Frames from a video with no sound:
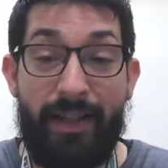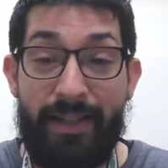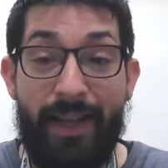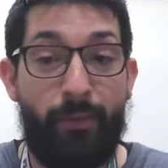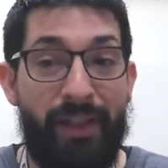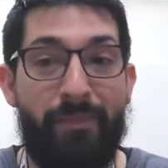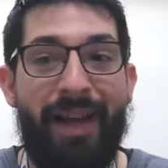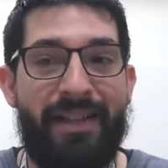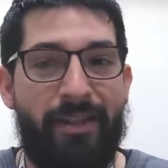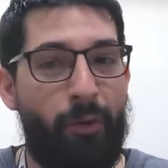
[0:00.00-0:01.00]
because he had really
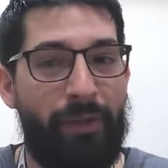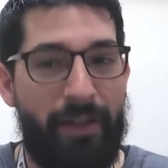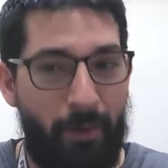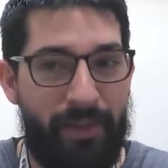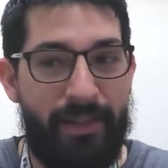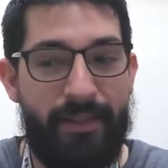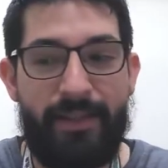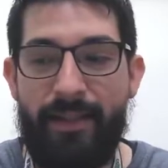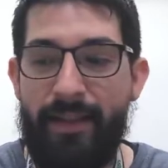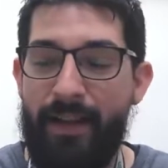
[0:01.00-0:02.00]
bad
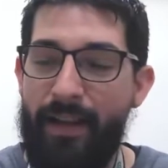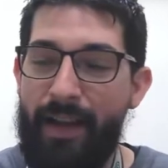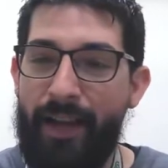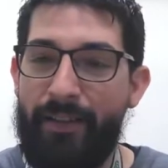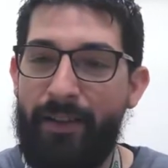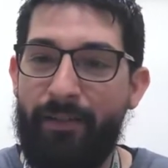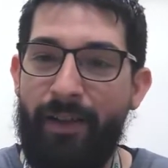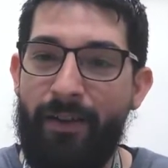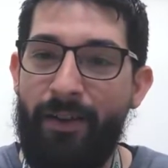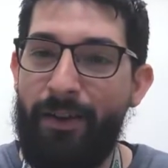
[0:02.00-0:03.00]
scoliosis. And they were
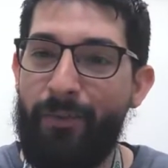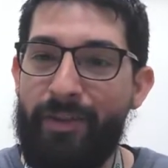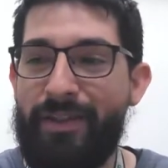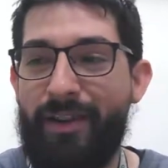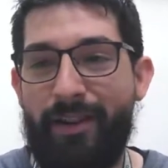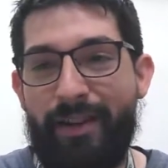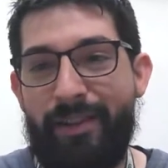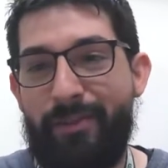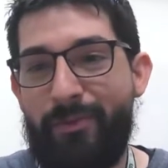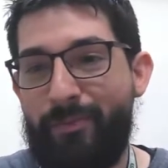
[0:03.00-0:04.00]
like, "Oh, we're sorry,
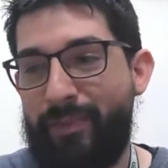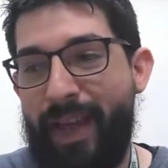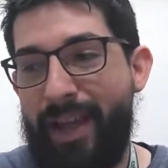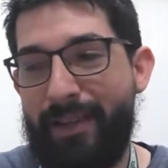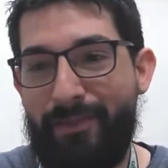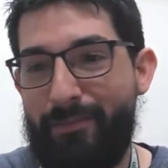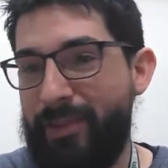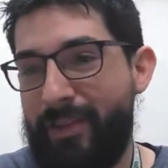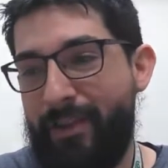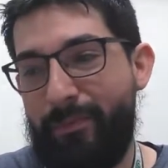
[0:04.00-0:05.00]
you can't,
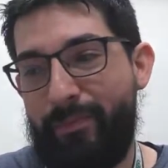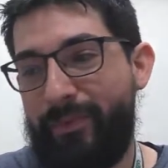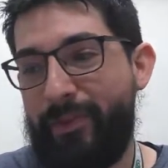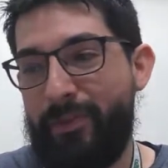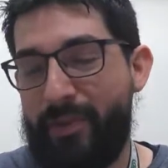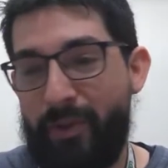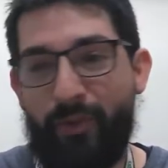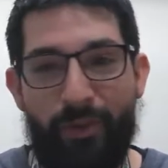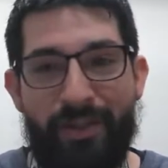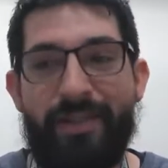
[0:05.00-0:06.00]
do
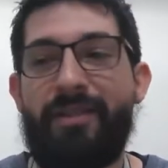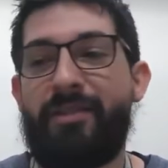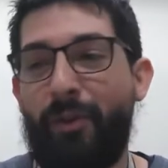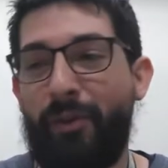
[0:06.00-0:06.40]
special forces because your